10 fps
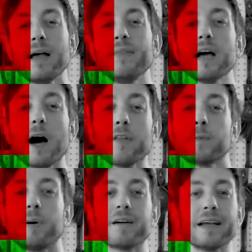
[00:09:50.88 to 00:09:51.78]
and the
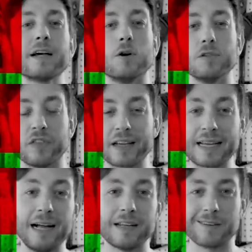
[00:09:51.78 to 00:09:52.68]
other part encodes the
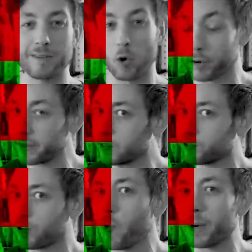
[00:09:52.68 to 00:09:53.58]
color, or the
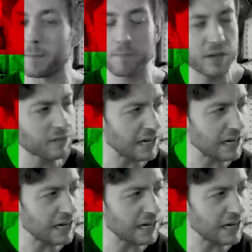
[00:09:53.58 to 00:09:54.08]
chroma. There's